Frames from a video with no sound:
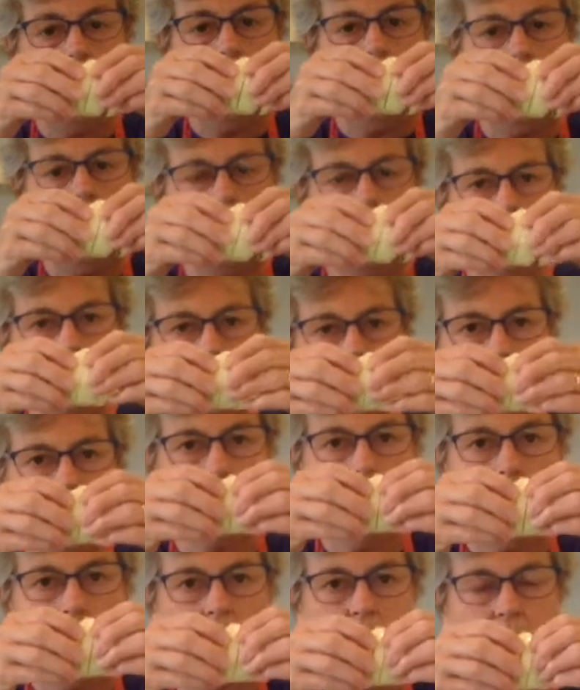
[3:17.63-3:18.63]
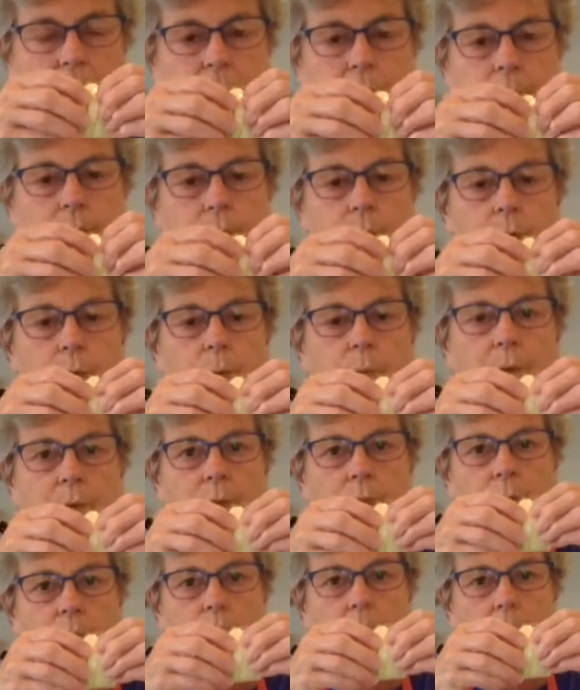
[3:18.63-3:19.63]
almost cut through, but
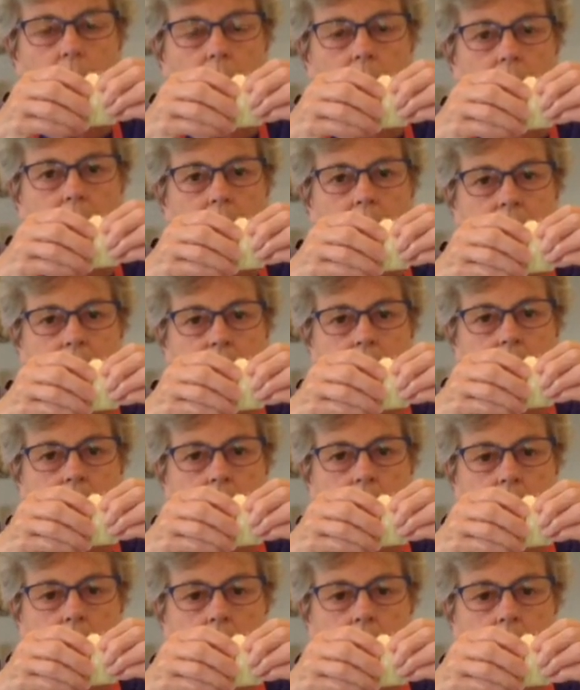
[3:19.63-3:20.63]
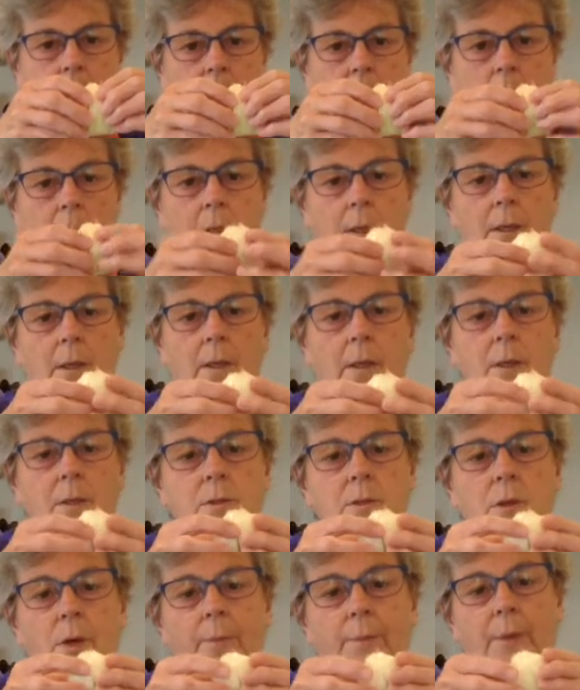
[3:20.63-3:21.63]
not quite.
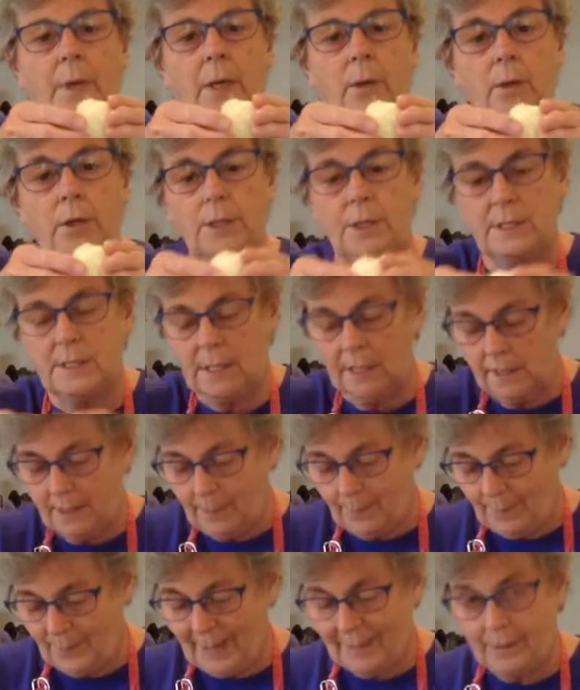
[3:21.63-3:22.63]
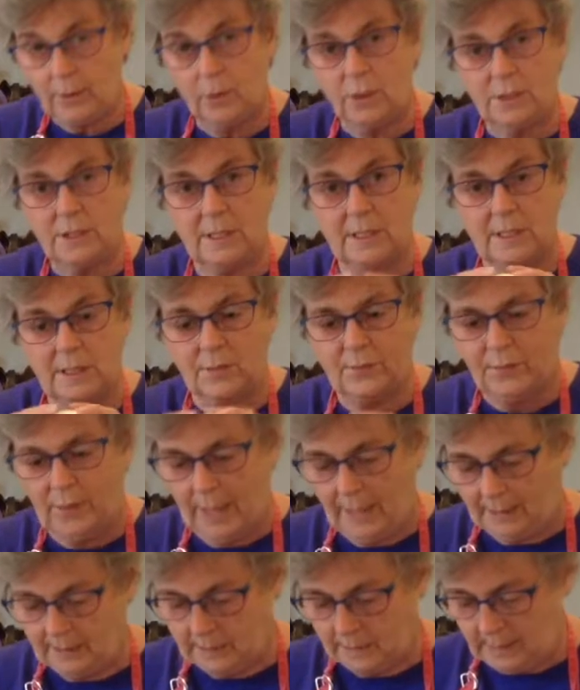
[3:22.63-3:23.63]
So I'm now going to turn it back onto its
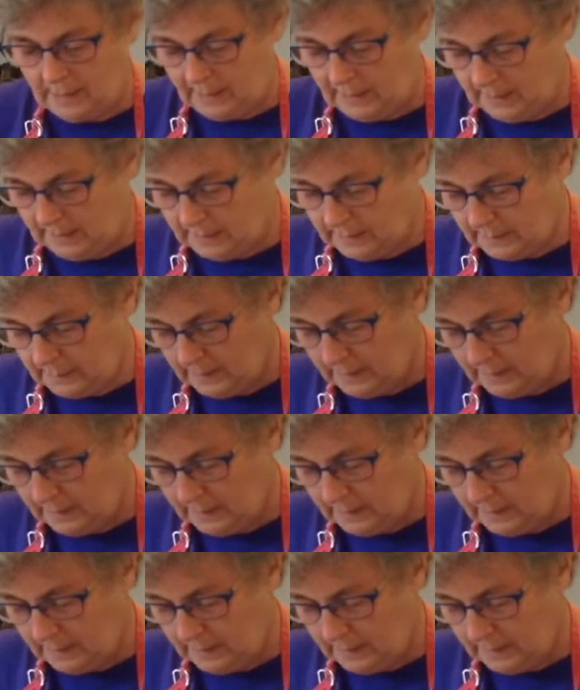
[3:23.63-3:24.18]
flat side